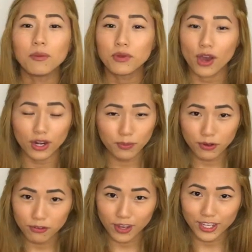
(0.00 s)
I'm not a
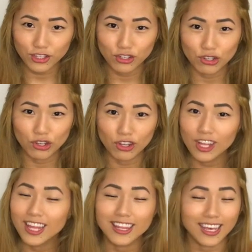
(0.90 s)
professional.
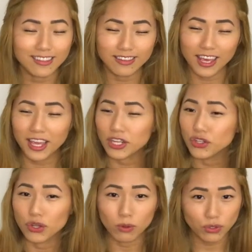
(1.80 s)
They say
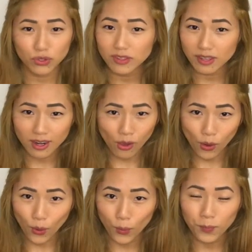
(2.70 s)
don't do this at
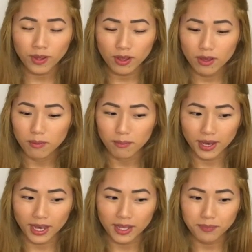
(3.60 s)
home,
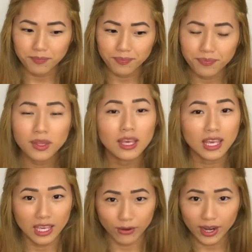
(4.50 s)
but
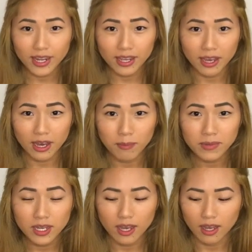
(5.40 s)
here I am.